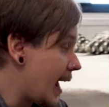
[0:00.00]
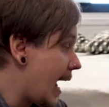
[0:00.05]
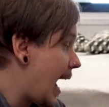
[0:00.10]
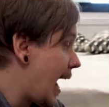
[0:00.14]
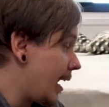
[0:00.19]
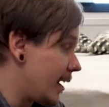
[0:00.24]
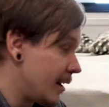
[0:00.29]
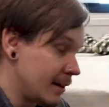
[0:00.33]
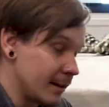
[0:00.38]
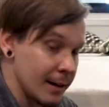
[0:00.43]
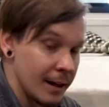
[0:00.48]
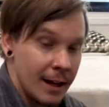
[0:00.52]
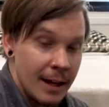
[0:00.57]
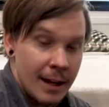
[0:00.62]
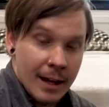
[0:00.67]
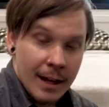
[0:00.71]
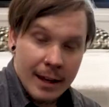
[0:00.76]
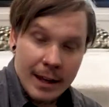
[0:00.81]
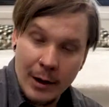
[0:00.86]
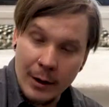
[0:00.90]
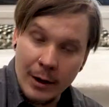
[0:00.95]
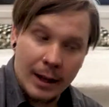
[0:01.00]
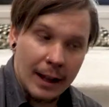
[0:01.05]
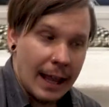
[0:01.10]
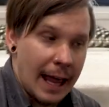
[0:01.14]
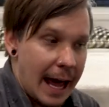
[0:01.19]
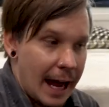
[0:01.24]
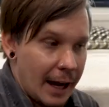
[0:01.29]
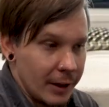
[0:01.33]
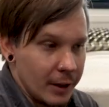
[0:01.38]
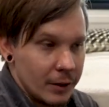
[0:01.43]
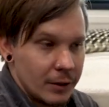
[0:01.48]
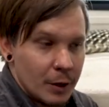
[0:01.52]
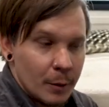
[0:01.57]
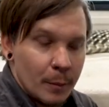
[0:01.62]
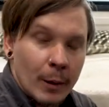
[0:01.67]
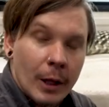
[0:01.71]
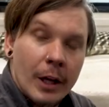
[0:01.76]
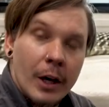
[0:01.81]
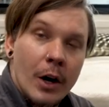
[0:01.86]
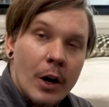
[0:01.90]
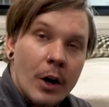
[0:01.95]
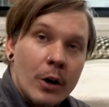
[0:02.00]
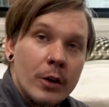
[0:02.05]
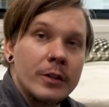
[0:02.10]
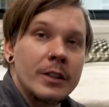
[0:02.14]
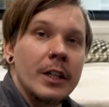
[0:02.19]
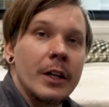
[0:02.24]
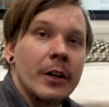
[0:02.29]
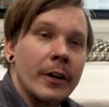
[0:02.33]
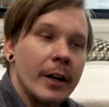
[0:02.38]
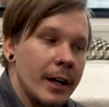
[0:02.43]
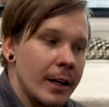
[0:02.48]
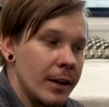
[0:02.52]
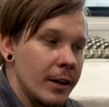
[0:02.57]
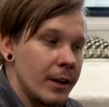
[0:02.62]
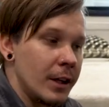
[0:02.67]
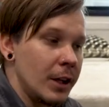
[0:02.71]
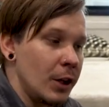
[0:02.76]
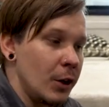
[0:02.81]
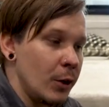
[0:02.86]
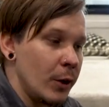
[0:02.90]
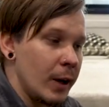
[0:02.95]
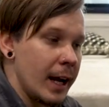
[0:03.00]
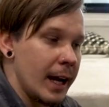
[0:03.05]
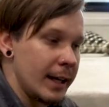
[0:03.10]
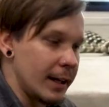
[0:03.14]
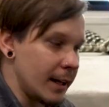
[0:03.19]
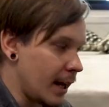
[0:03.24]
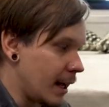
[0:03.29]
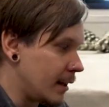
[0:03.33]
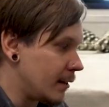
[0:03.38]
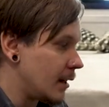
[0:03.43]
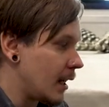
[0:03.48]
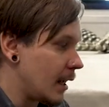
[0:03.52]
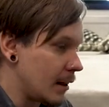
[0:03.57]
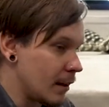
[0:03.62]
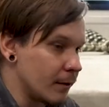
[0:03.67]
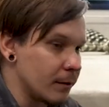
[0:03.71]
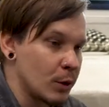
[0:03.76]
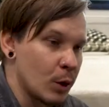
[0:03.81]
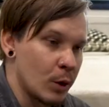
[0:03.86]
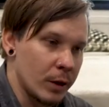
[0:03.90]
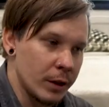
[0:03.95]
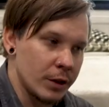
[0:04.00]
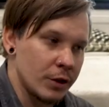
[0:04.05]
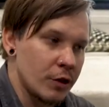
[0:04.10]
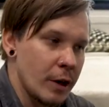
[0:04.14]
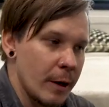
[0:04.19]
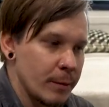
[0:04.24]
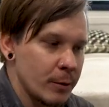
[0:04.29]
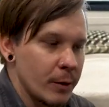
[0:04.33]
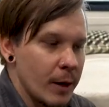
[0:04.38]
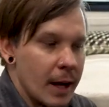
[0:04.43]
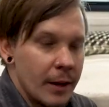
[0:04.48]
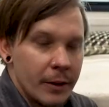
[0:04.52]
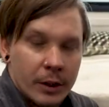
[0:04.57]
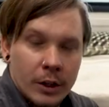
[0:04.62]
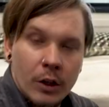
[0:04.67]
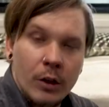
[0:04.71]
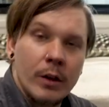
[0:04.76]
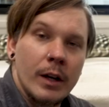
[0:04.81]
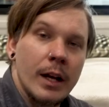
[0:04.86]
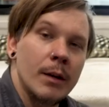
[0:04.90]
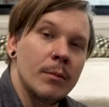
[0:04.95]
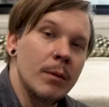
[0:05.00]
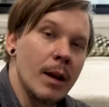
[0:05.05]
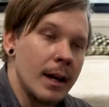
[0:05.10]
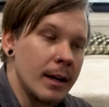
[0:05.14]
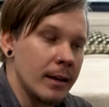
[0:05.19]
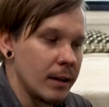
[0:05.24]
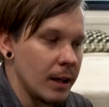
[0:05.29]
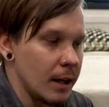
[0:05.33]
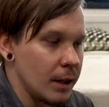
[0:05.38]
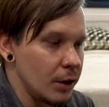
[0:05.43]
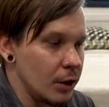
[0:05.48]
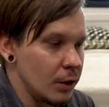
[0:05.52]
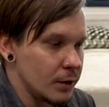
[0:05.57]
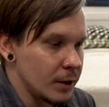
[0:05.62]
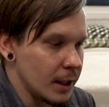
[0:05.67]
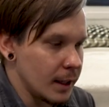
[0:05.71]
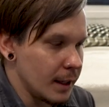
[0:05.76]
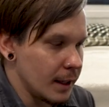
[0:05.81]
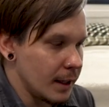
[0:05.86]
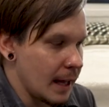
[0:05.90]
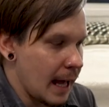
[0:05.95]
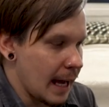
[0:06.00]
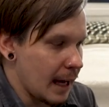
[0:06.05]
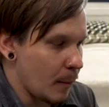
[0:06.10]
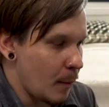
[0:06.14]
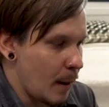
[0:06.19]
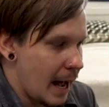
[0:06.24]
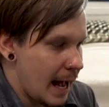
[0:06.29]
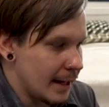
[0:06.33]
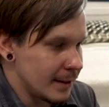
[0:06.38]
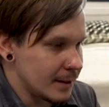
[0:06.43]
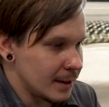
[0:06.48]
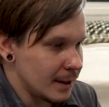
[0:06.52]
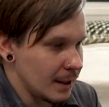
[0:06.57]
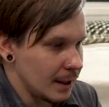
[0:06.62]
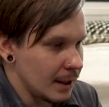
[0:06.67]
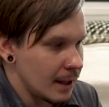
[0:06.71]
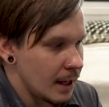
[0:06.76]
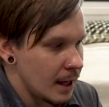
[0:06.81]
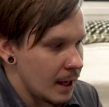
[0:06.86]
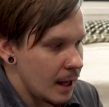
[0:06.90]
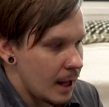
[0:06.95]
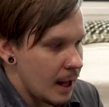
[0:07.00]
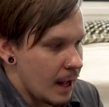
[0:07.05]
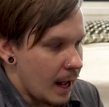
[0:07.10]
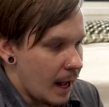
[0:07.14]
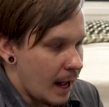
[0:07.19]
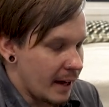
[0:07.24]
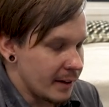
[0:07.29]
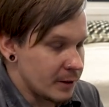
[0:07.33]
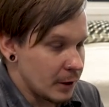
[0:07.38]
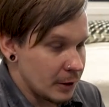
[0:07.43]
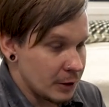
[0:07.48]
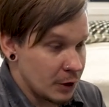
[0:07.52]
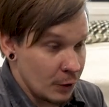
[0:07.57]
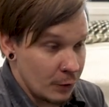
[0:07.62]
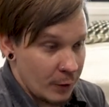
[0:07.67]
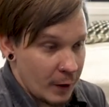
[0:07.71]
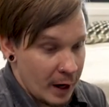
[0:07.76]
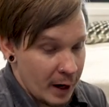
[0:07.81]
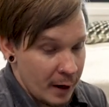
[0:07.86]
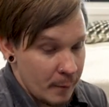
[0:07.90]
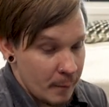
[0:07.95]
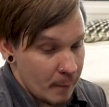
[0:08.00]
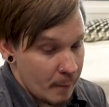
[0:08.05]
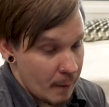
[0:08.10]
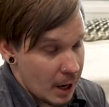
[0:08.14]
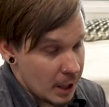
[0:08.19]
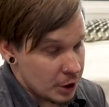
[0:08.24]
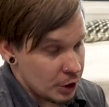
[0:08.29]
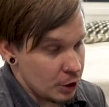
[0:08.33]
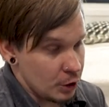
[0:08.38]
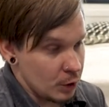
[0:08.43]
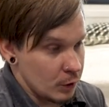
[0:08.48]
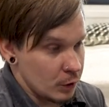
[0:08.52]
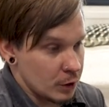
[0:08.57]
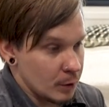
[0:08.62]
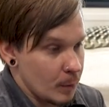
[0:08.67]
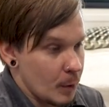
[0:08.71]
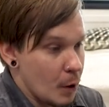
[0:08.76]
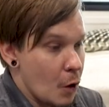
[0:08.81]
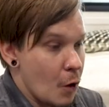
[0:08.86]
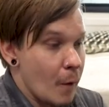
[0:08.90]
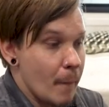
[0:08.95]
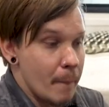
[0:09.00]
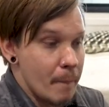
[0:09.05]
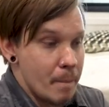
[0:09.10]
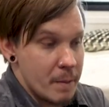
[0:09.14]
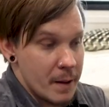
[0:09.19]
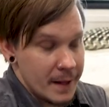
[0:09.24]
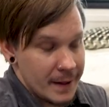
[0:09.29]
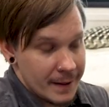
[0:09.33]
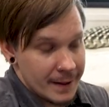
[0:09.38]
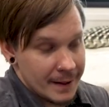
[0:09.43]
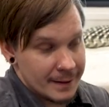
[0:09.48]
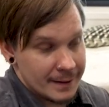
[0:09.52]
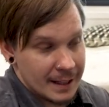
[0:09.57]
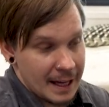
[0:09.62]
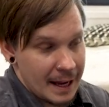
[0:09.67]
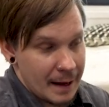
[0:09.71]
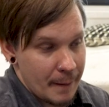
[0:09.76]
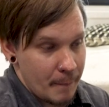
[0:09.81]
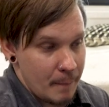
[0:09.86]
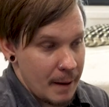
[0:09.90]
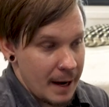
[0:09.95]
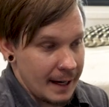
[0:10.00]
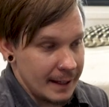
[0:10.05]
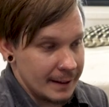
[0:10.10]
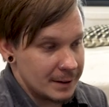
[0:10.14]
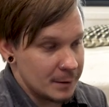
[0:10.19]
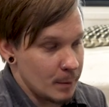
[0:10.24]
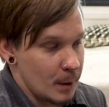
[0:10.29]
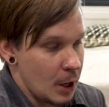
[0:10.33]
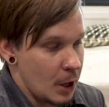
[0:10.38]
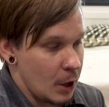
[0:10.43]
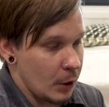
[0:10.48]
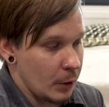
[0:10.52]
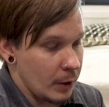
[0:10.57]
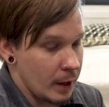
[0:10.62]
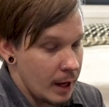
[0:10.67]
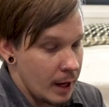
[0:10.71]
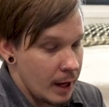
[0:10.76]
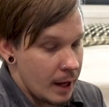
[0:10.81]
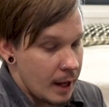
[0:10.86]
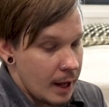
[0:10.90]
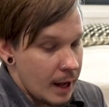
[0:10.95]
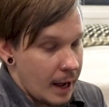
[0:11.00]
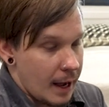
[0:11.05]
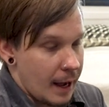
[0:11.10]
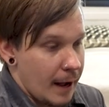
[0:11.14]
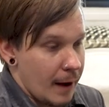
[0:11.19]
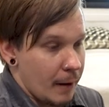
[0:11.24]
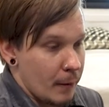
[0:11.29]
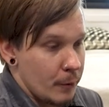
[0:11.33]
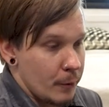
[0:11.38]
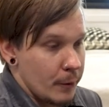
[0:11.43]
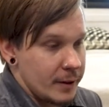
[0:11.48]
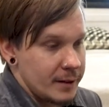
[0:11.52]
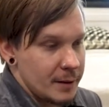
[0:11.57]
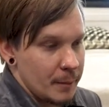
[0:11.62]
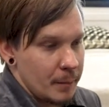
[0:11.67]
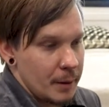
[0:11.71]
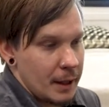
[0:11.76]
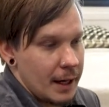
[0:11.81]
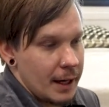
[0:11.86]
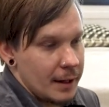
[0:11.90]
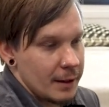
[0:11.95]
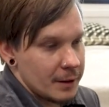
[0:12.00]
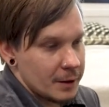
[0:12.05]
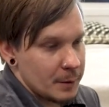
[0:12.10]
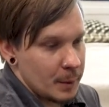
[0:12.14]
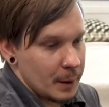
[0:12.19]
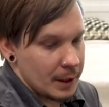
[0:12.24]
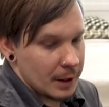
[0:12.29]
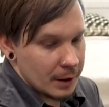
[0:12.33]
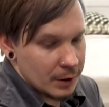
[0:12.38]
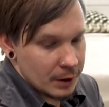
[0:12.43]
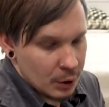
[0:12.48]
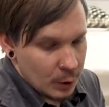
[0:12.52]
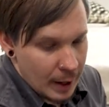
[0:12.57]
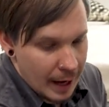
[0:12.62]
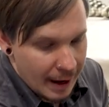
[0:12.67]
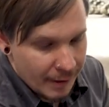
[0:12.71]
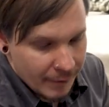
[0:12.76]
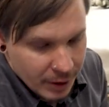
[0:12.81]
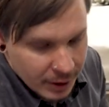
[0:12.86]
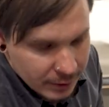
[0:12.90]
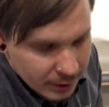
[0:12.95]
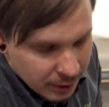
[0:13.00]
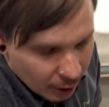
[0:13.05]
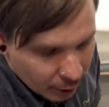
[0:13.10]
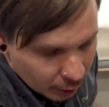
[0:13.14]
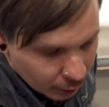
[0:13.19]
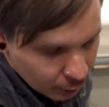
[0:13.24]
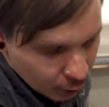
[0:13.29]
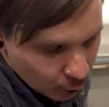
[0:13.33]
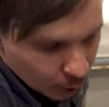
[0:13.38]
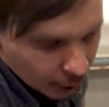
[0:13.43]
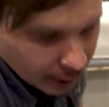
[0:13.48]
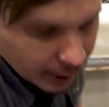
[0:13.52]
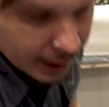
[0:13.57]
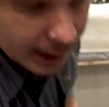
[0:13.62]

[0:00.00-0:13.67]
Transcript: that, and that would allow you to plug a hose here into the unit and then, of course, traipse around the unit and use it in that capacity. It's also very much usable in this kind of base mode. Reason being is because you have this little door